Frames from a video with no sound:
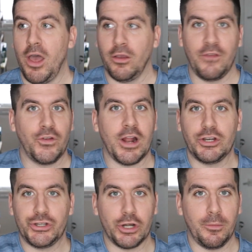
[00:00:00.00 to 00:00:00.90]
if you're not
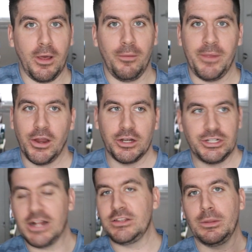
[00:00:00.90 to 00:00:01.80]
sure about marriage,
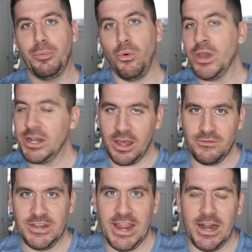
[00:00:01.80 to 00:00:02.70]
that's the point
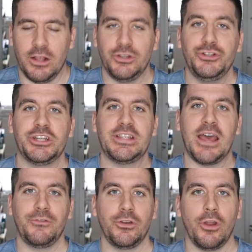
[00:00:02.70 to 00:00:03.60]
of dating. You just
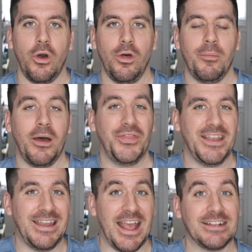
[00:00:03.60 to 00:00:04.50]
have to know about the
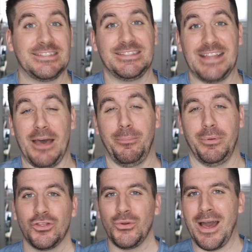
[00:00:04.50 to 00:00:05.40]
next step
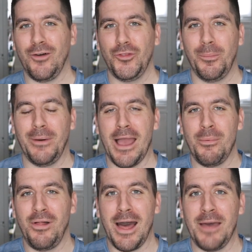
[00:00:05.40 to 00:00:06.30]
throughout the
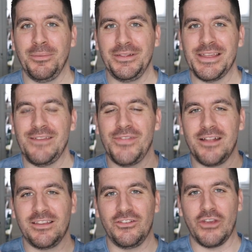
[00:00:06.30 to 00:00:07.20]
Bible. I believe
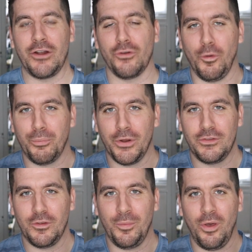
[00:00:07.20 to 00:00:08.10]
that's a general
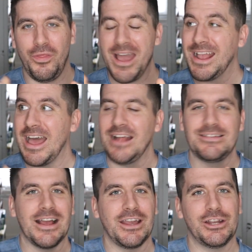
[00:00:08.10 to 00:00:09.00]
principle that God's
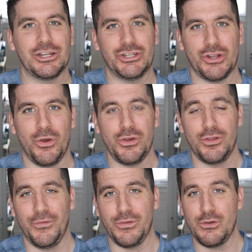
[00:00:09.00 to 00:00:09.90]
not going to show you
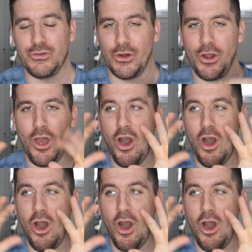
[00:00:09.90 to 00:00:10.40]
the future,